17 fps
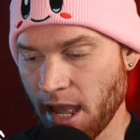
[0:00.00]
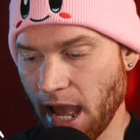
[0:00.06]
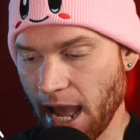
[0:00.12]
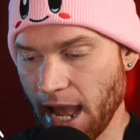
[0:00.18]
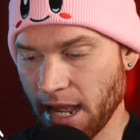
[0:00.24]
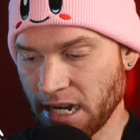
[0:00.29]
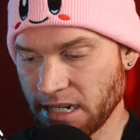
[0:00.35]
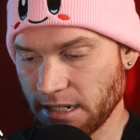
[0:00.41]

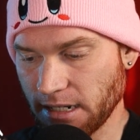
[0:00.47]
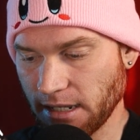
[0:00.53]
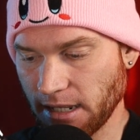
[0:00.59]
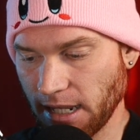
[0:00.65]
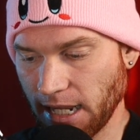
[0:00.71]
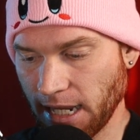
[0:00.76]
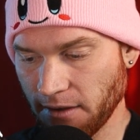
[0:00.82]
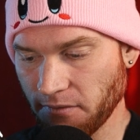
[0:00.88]
And
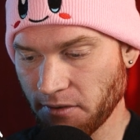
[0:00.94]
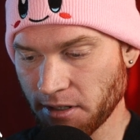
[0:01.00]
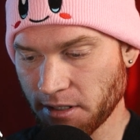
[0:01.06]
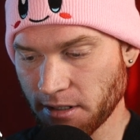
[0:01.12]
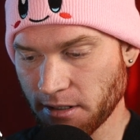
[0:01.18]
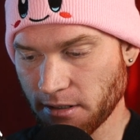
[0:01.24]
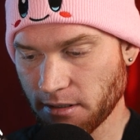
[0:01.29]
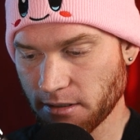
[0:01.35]

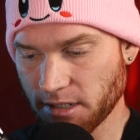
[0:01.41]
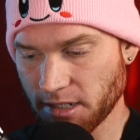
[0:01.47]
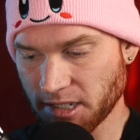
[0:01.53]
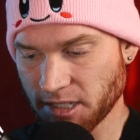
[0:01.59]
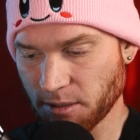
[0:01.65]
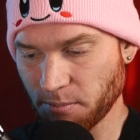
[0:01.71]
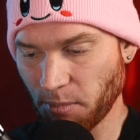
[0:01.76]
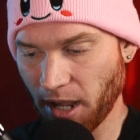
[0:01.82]
even
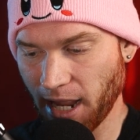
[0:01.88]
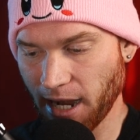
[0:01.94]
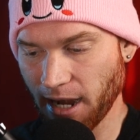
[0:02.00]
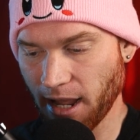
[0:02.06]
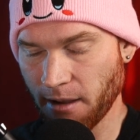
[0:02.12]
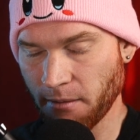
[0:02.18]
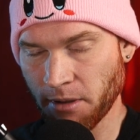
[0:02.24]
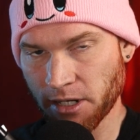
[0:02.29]
despite
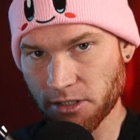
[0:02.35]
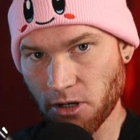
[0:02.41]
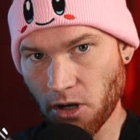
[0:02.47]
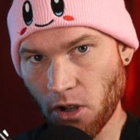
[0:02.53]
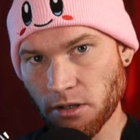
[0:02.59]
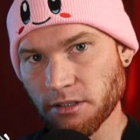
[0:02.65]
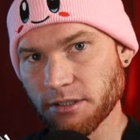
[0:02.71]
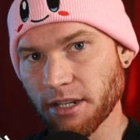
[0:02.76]
how much
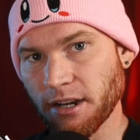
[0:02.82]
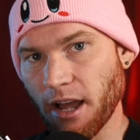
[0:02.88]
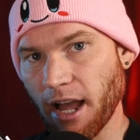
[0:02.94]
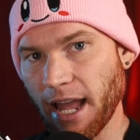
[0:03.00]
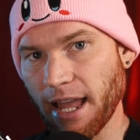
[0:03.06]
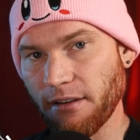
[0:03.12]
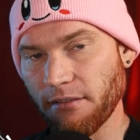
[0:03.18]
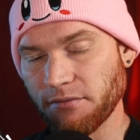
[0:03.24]
content
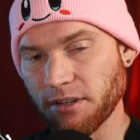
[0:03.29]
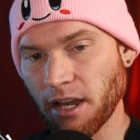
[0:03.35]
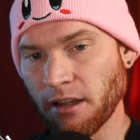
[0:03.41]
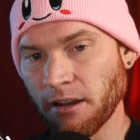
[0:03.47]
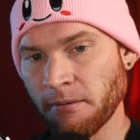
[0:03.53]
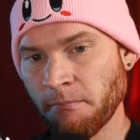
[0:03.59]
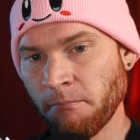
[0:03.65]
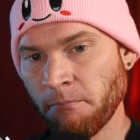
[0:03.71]
I have
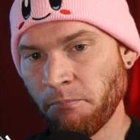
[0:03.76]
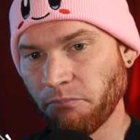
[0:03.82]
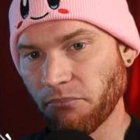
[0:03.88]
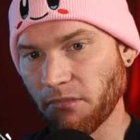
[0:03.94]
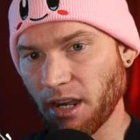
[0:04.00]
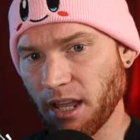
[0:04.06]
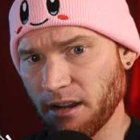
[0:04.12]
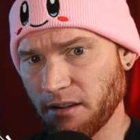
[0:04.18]
done,
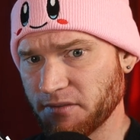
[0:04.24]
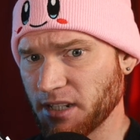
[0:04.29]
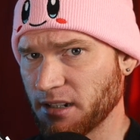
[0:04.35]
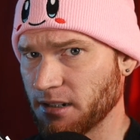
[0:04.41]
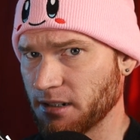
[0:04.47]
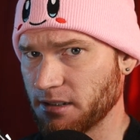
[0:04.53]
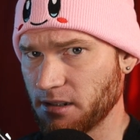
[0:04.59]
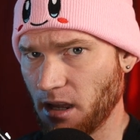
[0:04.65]
and I've done
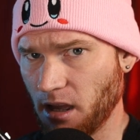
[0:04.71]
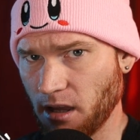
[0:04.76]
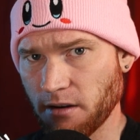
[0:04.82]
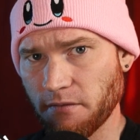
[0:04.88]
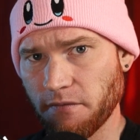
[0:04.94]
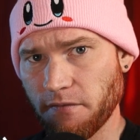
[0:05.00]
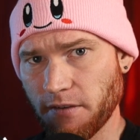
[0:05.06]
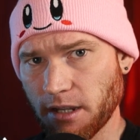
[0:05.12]
a ton
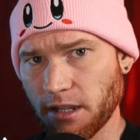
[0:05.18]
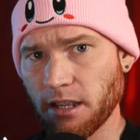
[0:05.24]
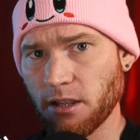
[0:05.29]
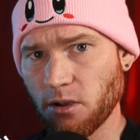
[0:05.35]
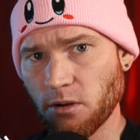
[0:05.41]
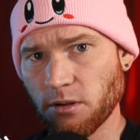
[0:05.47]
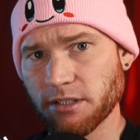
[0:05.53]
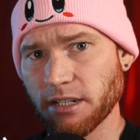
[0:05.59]
of fucking
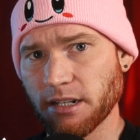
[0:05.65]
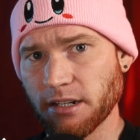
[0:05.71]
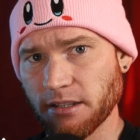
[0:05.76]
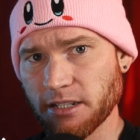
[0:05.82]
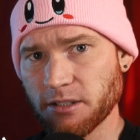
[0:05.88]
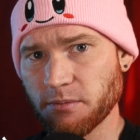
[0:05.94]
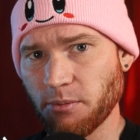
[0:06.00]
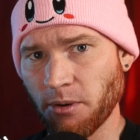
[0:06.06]
content at
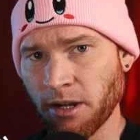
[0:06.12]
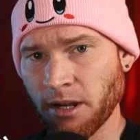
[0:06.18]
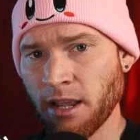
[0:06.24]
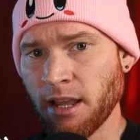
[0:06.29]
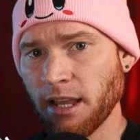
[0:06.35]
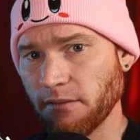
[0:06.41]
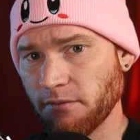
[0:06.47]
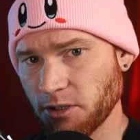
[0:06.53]
this point,
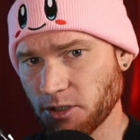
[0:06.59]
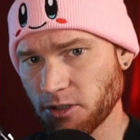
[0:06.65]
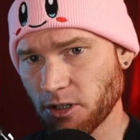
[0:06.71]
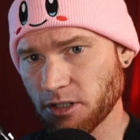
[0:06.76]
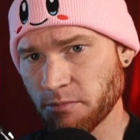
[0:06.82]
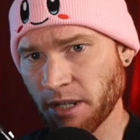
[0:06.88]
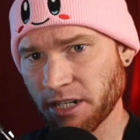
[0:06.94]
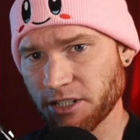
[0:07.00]
if you
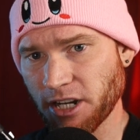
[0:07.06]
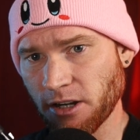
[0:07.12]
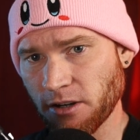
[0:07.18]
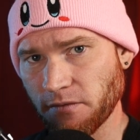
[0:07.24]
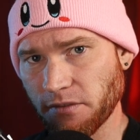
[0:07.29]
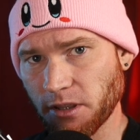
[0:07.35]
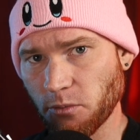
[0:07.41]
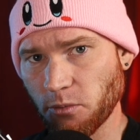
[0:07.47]
search my channel
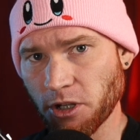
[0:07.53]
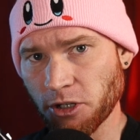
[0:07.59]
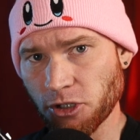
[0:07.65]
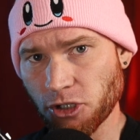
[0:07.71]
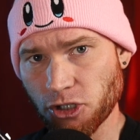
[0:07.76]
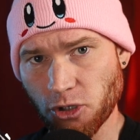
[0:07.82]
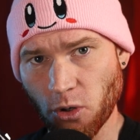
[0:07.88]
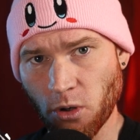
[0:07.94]
for the word
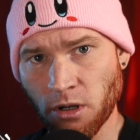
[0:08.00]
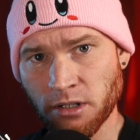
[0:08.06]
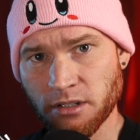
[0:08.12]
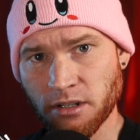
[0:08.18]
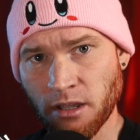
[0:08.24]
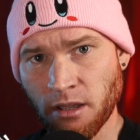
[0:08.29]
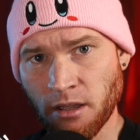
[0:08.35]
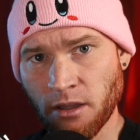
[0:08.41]
short,
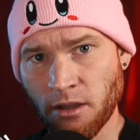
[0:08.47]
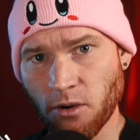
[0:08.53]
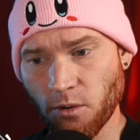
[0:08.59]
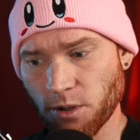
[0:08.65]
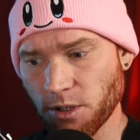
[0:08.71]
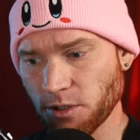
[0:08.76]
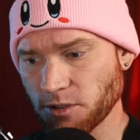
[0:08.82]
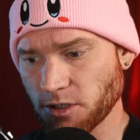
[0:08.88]

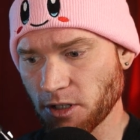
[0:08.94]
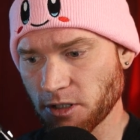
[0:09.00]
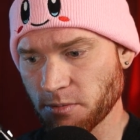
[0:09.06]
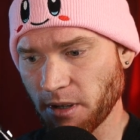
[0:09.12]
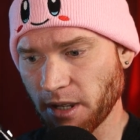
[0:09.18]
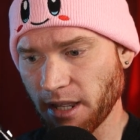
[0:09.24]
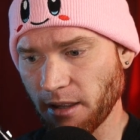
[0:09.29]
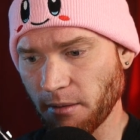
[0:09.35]
or you search
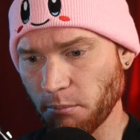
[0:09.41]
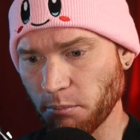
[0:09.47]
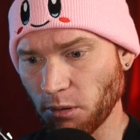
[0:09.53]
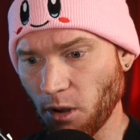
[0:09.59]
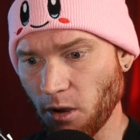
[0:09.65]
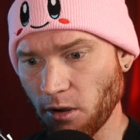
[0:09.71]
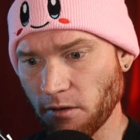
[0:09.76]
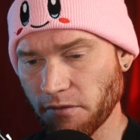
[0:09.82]
my
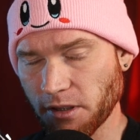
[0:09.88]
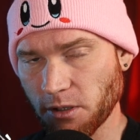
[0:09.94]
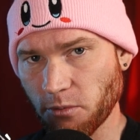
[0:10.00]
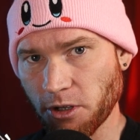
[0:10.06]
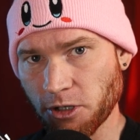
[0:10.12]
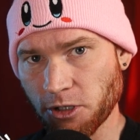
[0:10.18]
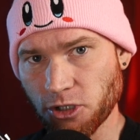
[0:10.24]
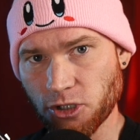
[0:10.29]
blog for the
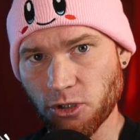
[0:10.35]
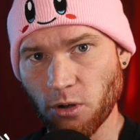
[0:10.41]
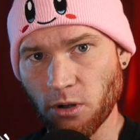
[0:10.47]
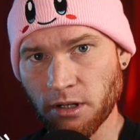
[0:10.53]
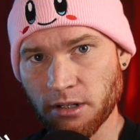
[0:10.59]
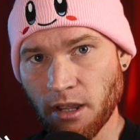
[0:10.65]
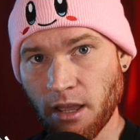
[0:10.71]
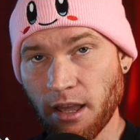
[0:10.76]
word
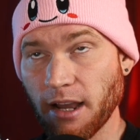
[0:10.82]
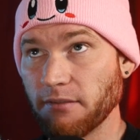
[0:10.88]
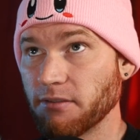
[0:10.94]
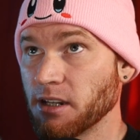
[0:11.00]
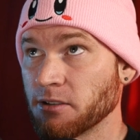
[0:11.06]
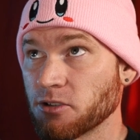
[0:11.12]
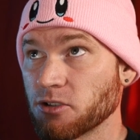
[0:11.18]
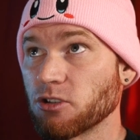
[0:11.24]
short, I've
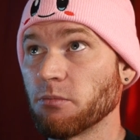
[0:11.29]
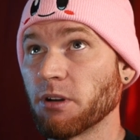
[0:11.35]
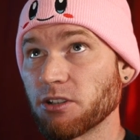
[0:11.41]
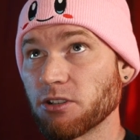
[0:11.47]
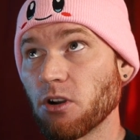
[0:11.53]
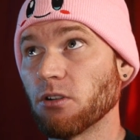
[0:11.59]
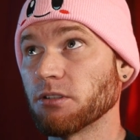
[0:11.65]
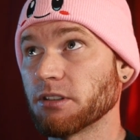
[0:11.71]
done so much
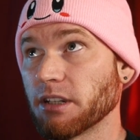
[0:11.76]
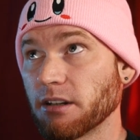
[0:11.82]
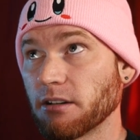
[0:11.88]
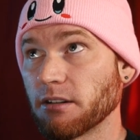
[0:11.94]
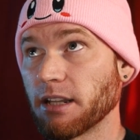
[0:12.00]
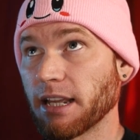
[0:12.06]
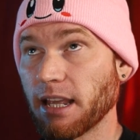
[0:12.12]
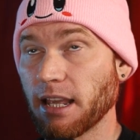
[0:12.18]
content
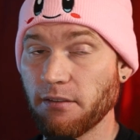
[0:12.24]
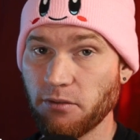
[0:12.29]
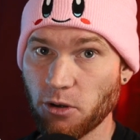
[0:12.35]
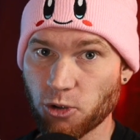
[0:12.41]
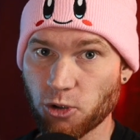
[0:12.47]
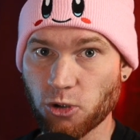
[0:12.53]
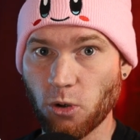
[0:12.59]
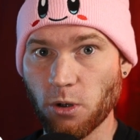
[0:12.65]
on like, if you're
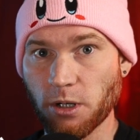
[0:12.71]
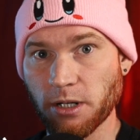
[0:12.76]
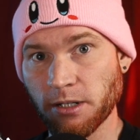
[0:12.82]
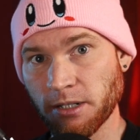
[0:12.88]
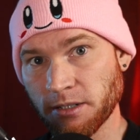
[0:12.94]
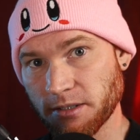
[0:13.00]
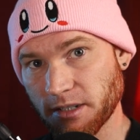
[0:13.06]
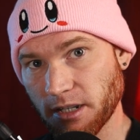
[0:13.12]
short and
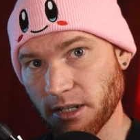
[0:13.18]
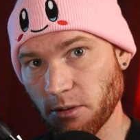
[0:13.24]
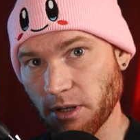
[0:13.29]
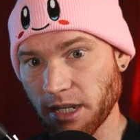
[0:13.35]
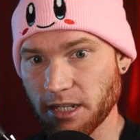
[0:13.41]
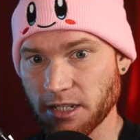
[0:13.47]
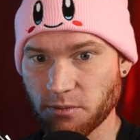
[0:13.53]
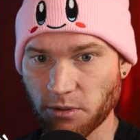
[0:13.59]
insecure,
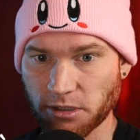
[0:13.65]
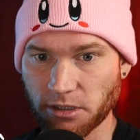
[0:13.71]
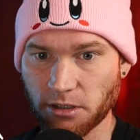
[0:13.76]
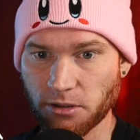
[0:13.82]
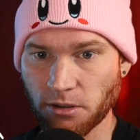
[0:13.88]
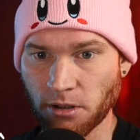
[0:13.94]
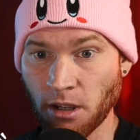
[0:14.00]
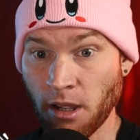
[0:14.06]
here's what to
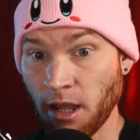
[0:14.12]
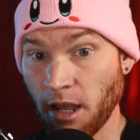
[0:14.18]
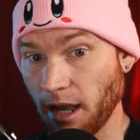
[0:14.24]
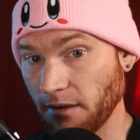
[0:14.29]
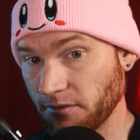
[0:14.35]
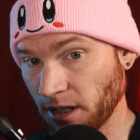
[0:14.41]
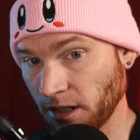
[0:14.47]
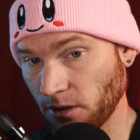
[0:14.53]
do.
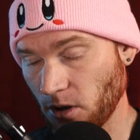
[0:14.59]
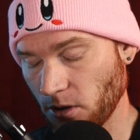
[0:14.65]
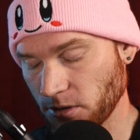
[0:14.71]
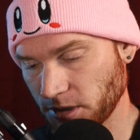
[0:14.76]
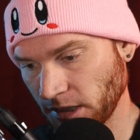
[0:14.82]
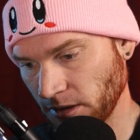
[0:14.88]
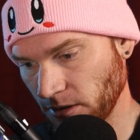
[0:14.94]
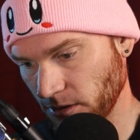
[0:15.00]
I've done
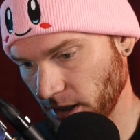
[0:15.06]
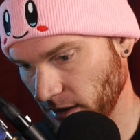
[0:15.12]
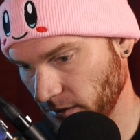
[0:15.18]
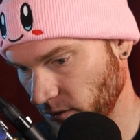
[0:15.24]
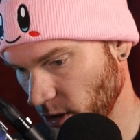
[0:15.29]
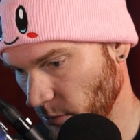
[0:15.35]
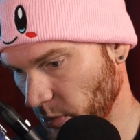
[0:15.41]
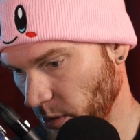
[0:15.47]
content on
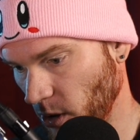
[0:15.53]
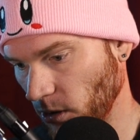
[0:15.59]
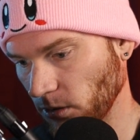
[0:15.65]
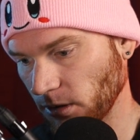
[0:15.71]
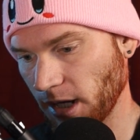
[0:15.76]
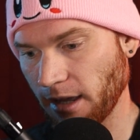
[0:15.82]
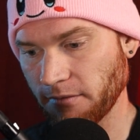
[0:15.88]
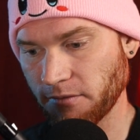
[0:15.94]
if you're
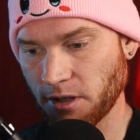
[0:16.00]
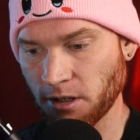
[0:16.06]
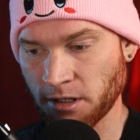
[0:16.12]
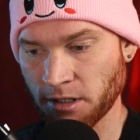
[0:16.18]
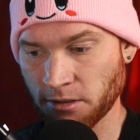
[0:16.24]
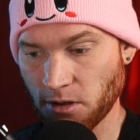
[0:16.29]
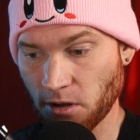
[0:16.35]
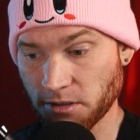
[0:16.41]
bald. I've
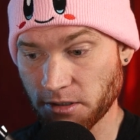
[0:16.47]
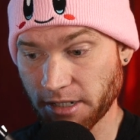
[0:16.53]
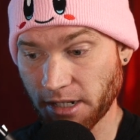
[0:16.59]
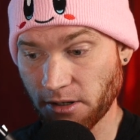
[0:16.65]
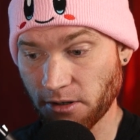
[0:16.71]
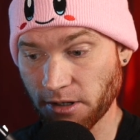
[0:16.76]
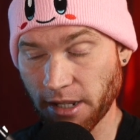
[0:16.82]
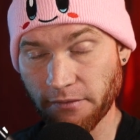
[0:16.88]
done
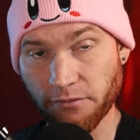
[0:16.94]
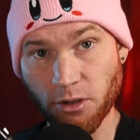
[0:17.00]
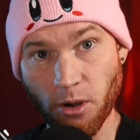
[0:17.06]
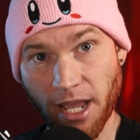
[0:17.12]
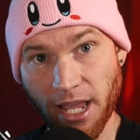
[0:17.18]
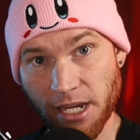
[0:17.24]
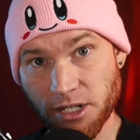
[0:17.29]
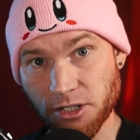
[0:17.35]
content on if
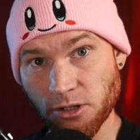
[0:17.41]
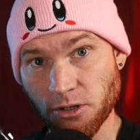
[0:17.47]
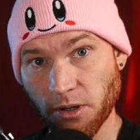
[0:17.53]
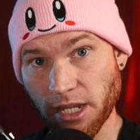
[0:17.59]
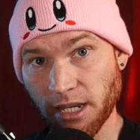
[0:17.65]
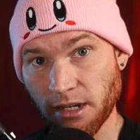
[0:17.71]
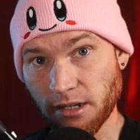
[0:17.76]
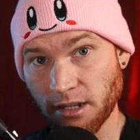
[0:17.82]
you're Asian or
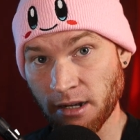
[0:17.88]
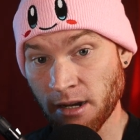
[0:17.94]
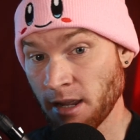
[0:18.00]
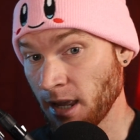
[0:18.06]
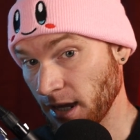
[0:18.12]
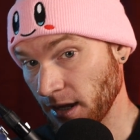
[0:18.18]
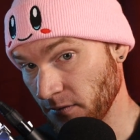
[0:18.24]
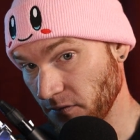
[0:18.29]
Indian.
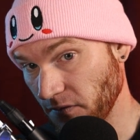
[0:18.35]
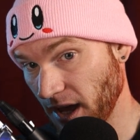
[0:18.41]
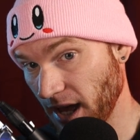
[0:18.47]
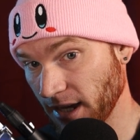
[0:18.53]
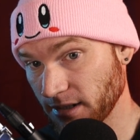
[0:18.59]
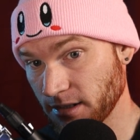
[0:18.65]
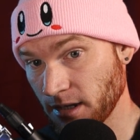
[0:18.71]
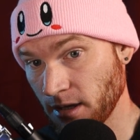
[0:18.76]
In
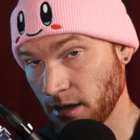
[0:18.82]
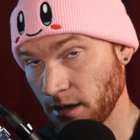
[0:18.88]
fact,